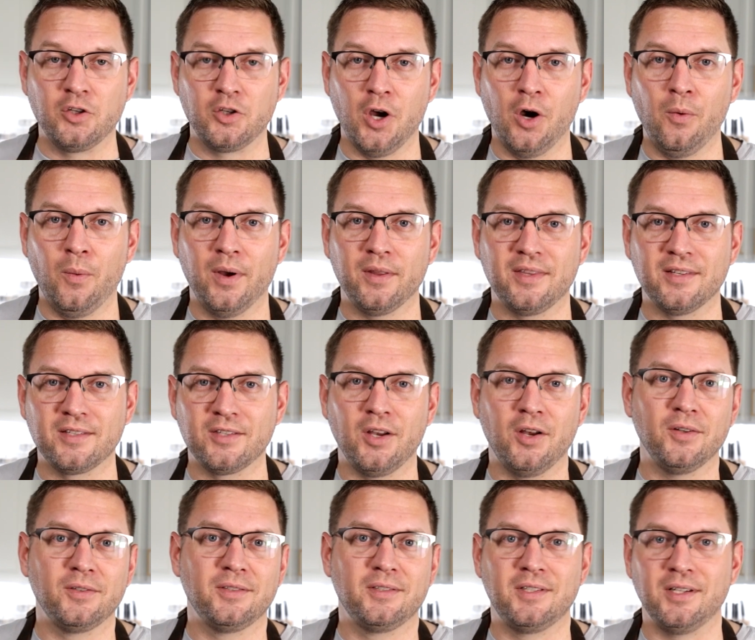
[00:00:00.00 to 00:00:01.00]
don't want the
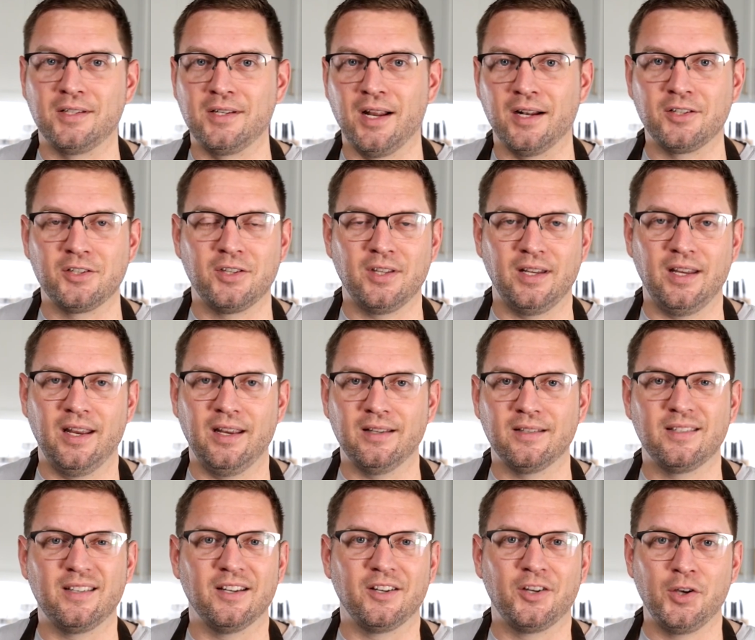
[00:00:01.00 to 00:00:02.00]
salt to touch the
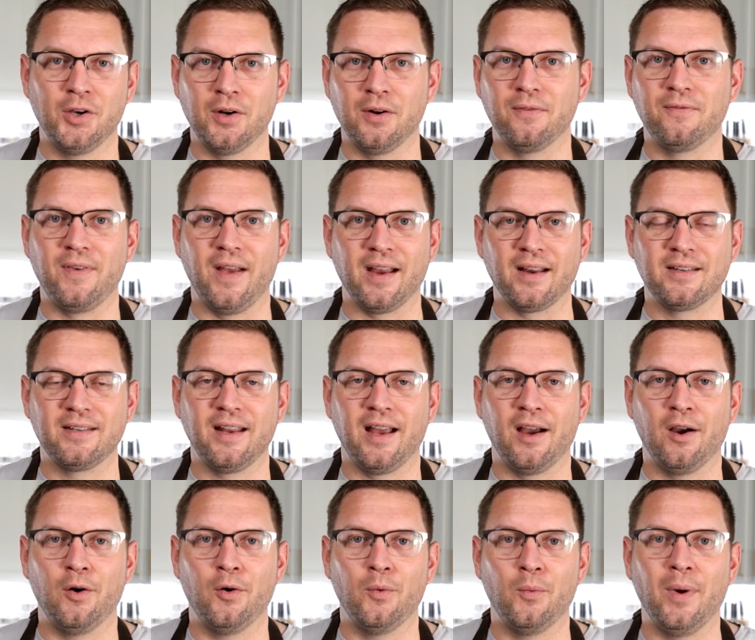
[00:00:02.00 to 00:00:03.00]
yeast. It could affect
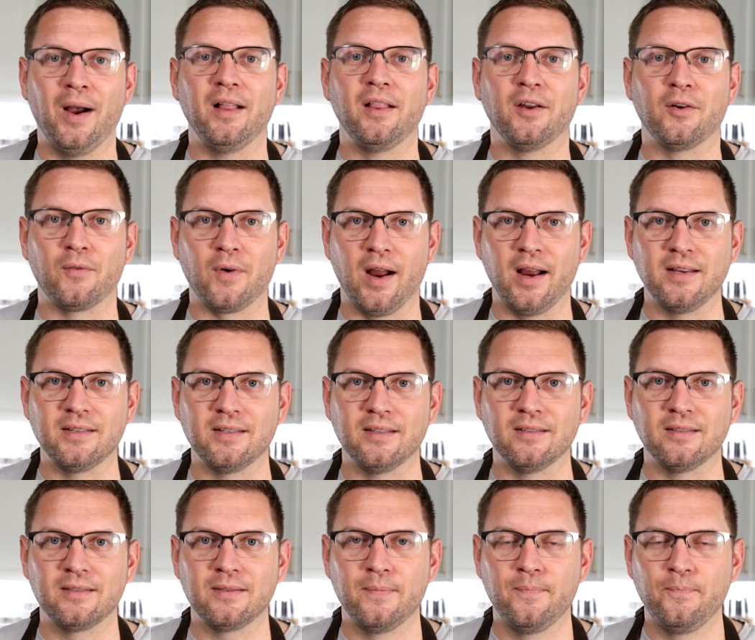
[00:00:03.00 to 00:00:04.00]
how well it
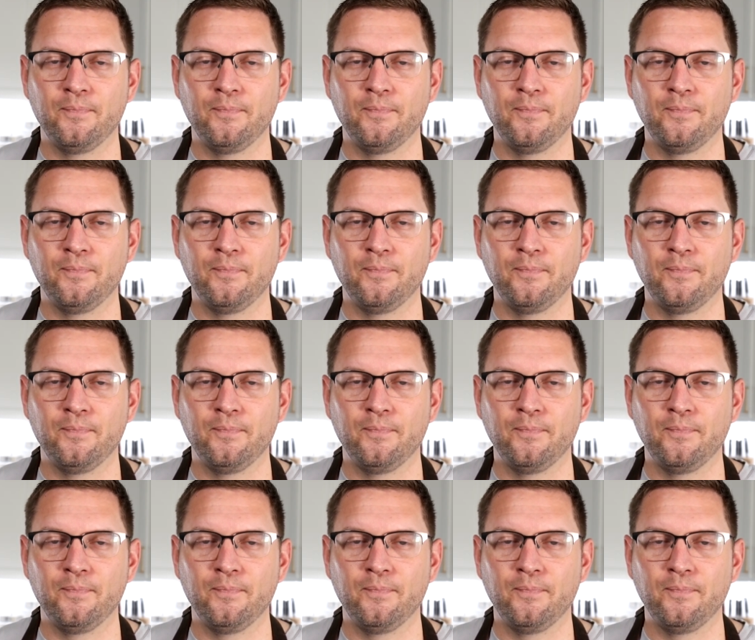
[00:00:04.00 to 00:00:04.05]
rises.